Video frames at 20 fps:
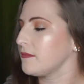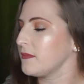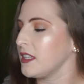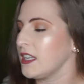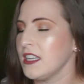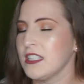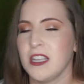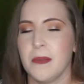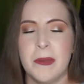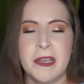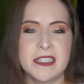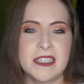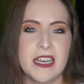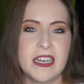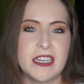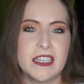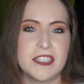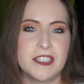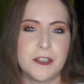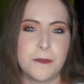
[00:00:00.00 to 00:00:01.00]
so I'm
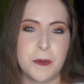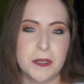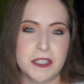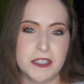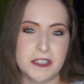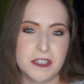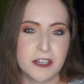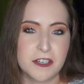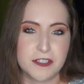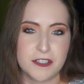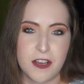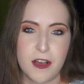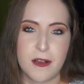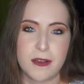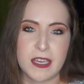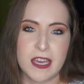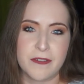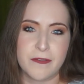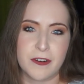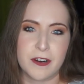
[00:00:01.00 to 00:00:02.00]
excited to put this in her stall
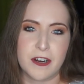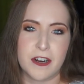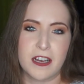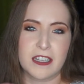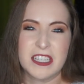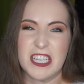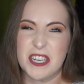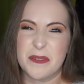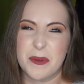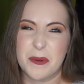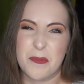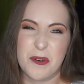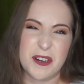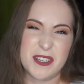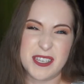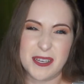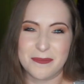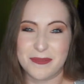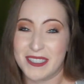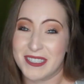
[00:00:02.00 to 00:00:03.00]
and give her a little bit more
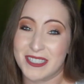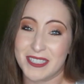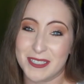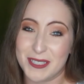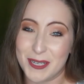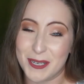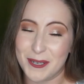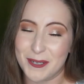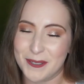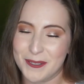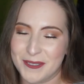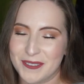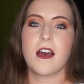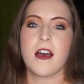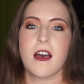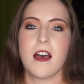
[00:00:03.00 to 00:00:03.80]
something to do.